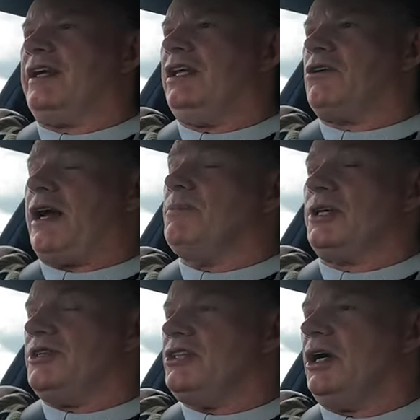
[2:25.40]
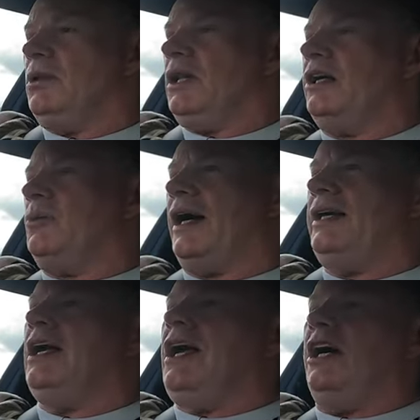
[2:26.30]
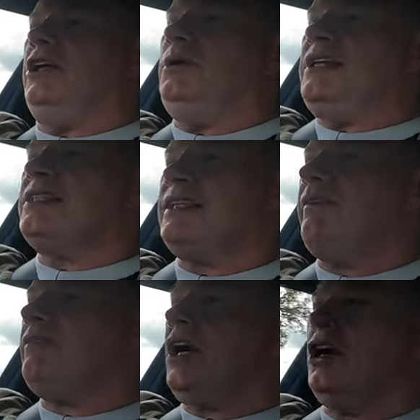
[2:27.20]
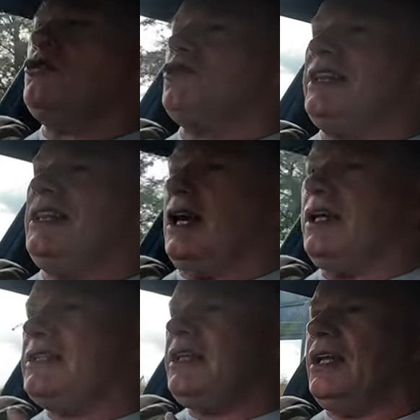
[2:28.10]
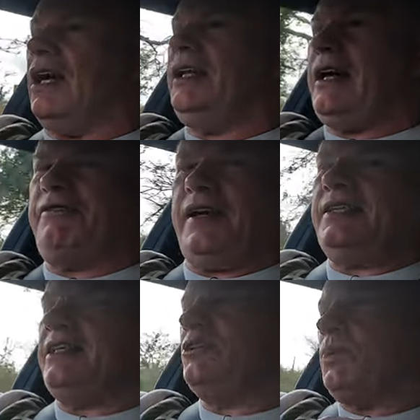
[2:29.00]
kilograms, so it's no lightweight, and only 799 F80s